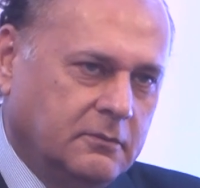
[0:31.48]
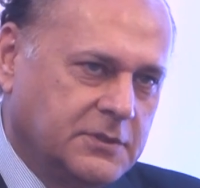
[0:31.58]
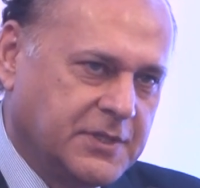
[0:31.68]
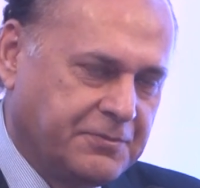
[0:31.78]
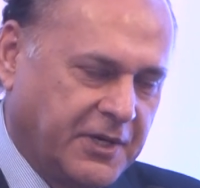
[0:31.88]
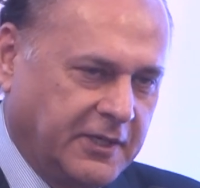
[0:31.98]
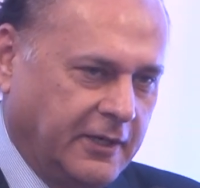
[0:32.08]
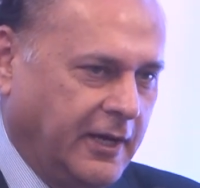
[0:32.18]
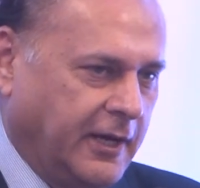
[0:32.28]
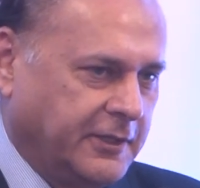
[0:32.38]
subject
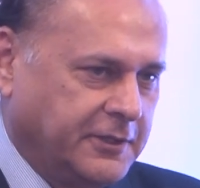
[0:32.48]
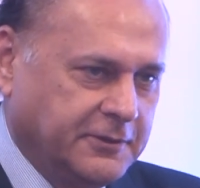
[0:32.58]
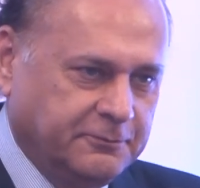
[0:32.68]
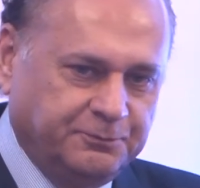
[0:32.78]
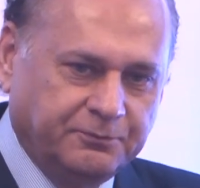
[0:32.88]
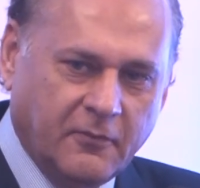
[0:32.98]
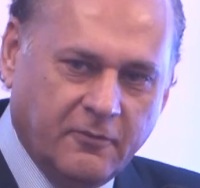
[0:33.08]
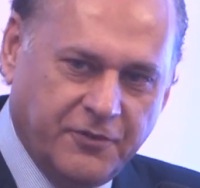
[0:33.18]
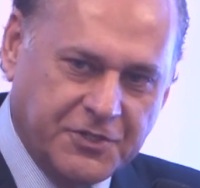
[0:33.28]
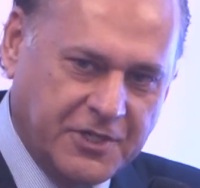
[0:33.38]
at hand,
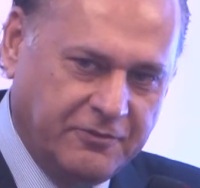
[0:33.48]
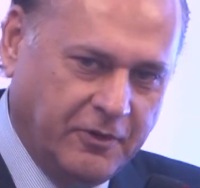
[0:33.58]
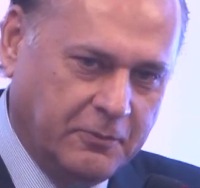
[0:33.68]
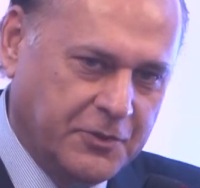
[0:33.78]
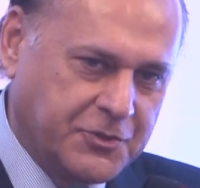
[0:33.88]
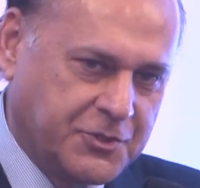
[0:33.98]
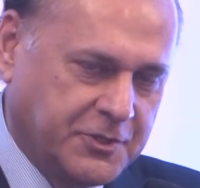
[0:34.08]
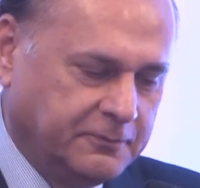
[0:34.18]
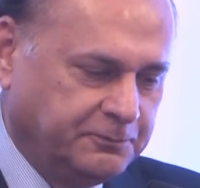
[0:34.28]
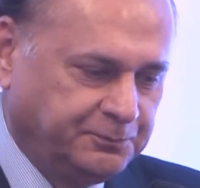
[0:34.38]
first and
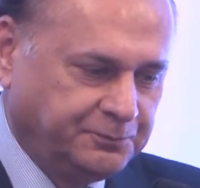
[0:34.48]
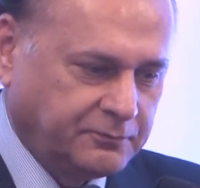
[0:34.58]
foremost.